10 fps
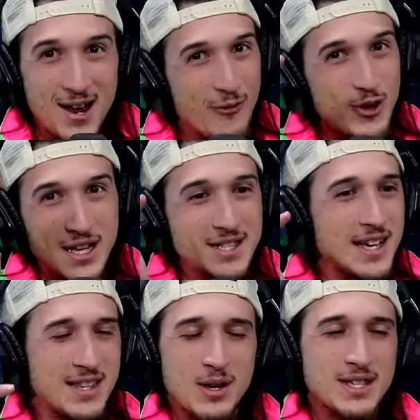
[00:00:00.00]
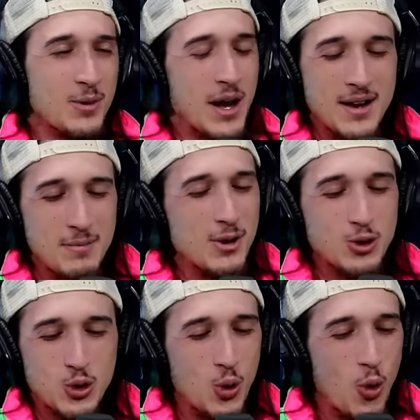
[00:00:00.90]
up for the. It's like it's like in the middle
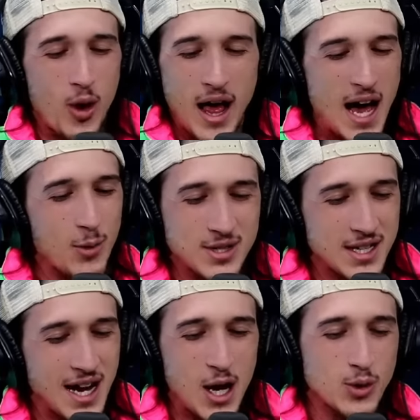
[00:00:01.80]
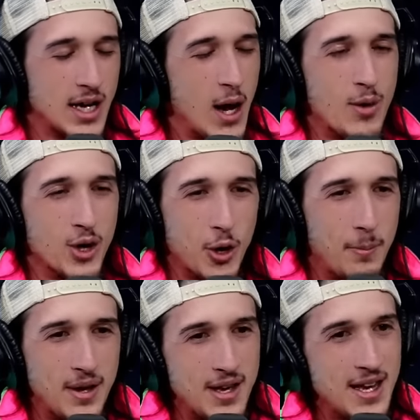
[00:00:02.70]
school when I was the guy who was like, I want to go to
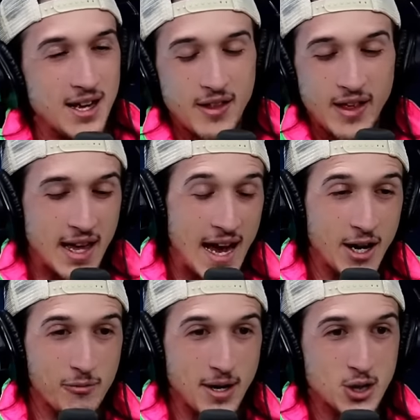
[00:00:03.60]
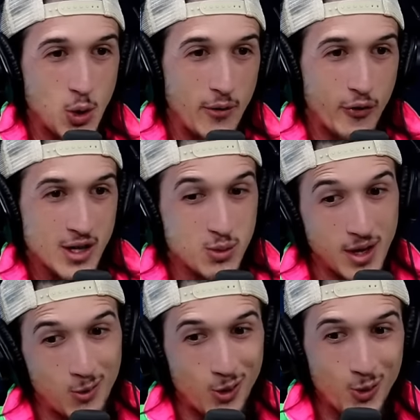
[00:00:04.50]
PE, and then like eight of my straight friends were
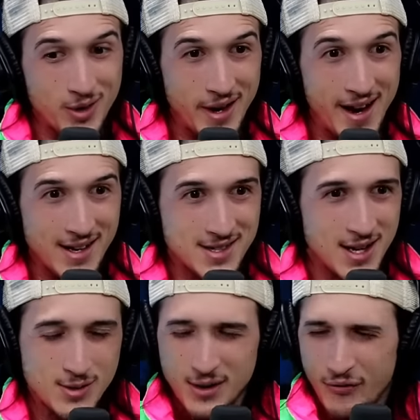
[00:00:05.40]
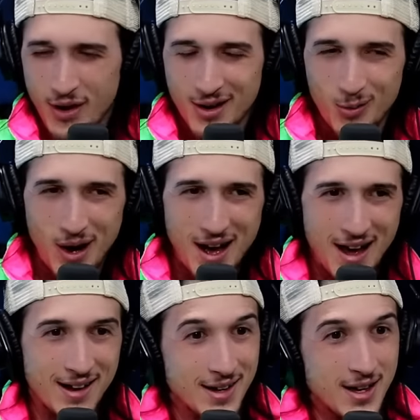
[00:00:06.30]
like, we're doing dance, and I was like, fucking
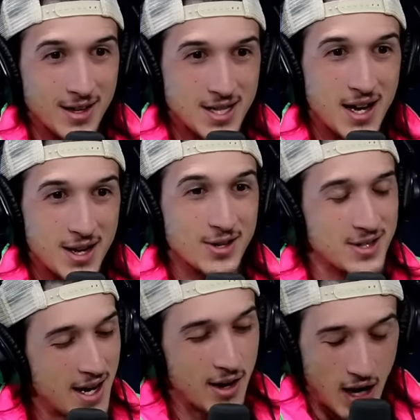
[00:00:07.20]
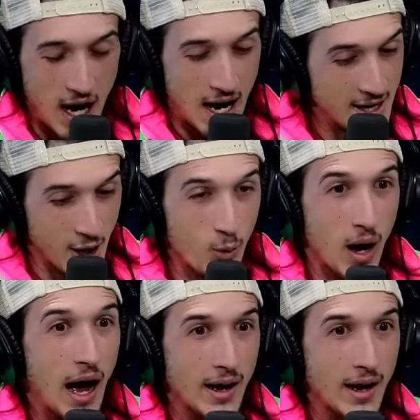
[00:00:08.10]
why? Ten years later, I know why.